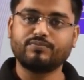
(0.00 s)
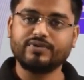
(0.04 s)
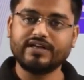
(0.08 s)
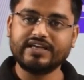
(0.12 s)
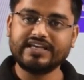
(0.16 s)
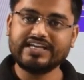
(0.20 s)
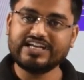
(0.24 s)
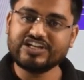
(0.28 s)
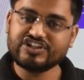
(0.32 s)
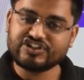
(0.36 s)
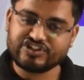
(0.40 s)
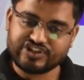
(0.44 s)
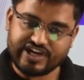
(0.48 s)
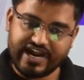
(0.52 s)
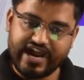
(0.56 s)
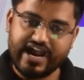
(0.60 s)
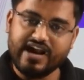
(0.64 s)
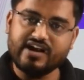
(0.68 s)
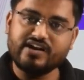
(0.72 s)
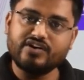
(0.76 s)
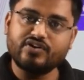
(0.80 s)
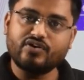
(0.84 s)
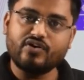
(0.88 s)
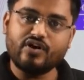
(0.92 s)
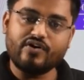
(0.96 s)
each
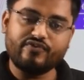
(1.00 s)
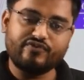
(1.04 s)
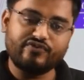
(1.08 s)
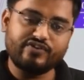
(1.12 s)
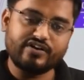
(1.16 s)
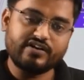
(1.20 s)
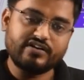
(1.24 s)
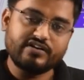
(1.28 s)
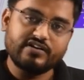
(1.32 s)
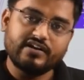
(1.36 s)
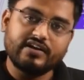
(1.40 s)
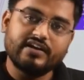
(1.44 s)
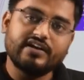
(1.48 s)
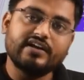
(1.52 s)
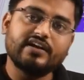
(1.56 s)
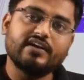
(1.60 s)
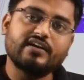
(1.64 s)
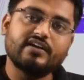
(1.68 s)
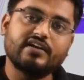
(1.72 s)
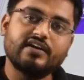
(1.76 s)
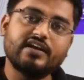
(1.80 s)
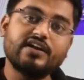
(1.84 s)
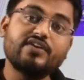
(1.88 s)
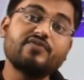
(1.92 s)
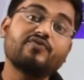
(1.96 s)
end of a
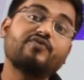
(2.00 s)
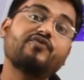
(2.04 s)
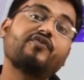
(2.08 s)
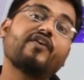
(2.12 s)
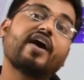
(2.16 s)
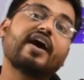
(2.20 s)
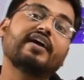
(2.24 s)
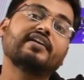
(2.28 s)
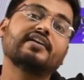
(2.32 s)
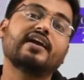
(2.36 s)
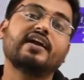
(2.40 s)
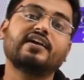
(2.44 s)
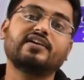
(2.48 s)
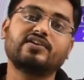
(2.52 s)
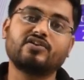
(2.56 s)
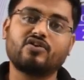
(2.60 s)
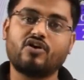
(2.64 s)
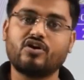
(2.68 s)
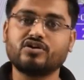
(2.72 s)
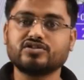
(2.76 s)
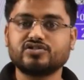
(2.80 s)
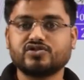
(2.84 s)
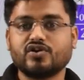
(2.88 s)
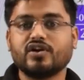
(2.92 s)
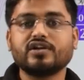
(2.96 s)
infinite
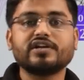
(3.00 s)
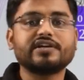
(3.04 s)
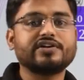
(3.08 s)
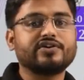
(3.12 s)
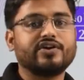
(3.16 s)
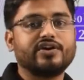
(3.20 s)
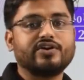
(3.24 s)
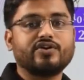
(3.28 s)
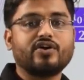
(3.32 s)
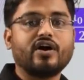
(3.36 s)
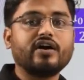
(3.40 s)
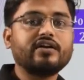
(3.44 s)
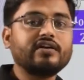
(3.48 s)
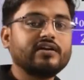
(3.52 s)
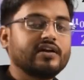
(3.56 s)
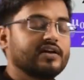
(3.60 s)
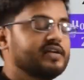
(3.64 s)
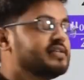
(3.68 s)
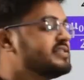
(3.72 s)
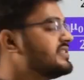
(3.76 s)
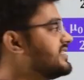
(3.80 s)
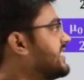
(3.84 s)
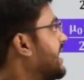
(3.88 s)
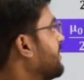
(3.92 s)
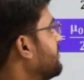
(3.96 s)
long solenoid, or
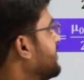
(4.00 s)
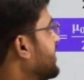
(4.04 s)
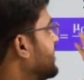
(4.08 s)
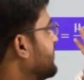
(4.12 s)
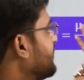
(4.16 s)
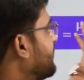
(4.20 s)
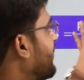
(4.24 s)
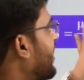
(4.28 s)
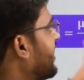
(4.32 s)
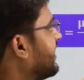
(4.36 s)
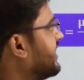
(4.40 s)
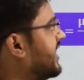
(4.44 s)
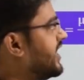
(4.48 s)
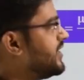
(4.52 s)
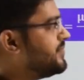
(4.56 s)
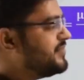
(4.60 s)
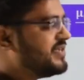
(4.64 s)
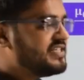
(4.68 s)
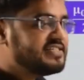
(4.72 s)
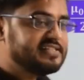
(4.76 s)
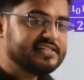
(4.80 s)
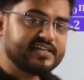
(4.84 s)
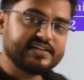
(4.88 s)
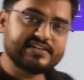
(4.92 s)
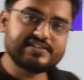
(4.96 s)
semi-infinite
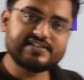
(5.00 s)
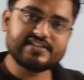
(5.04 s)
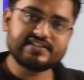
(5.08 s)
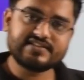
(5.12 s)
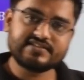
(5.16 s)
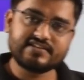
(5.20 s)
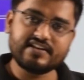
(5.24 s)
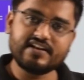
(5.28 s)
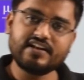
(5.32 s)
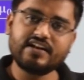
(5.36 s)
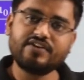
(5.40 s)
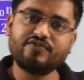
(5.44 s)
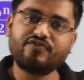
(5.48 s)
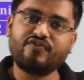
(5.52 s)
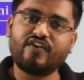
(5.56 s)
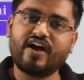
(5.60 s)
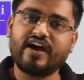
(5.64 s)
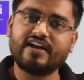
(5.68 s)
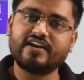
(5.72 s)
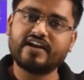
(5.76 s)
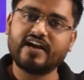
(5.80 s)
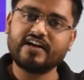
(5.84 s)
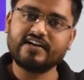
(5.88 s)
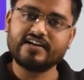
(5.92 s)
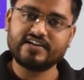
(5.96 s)
means it is still
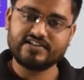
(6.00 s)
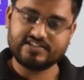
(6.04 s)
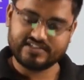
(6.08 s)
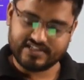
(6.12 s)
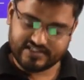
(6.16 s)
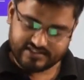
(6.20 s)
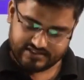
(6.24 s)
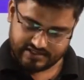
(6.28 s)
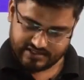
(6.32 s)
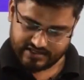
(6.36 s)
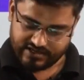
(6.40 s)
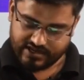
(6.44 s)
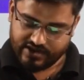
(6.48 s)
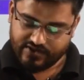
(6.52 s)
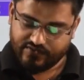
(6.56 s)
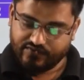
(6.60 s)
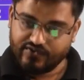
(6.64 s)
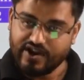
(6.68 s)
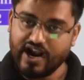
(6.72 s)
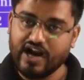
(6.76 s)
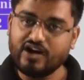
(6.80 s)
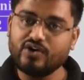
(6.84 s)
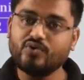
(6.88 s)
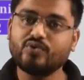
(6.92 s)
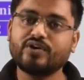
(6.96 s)
infinite, it just
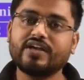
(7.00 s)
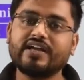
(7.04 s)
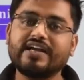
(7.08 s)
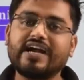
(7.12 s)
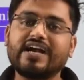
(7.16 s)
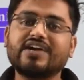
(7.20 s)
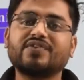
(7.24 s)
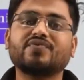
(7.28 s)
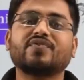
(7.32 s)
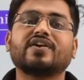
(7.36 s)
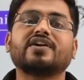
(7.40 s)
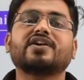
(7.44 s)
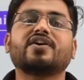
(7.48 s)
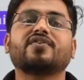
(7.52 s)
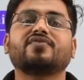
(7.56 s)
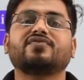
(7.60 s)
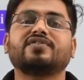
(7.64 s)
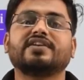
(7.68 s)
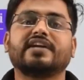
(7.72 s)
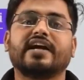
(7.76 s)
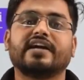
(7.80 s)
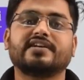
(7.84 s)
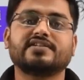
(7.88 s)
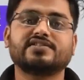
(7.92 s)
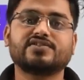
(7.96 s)
we are looking at one of
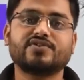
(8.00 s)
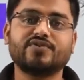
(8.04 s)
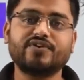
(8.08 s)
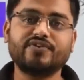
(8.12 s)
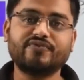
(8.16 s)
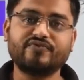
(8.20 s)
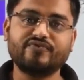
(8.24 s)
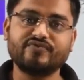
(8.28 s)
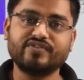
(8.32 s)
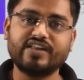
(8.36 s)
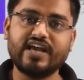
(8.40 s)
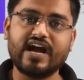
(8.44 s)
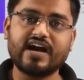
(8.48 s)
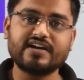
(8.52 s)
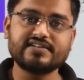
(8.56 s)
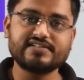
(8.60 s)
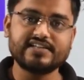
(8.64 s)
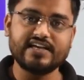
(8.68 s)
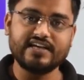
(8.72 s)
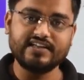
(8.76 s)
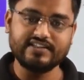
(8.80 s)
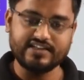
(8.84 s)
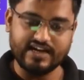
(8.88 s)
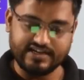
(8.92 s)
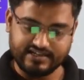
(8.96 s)
the ends. So if they are
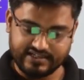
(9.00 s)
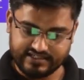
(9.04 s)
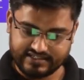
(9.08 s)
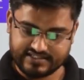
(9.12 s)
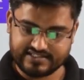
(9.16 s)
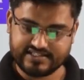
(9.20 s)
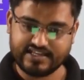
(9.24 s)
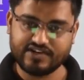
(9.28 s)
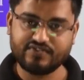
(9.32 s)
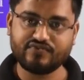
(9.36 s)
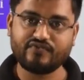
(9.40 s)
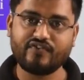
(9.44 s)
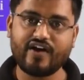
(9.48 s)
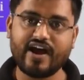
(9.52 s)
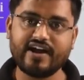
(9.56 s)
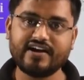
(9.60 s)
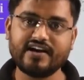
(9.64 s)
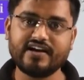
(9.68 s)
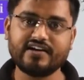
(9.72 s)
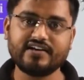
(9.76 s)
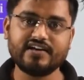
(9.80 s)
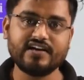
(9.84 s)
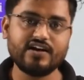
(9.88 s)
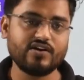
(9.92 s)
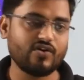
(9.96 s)
saying that it is
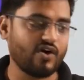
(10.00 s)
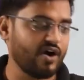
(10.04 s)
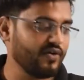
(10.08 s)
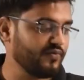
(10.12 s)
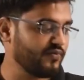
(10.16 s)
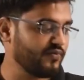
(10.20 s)
infinitely long,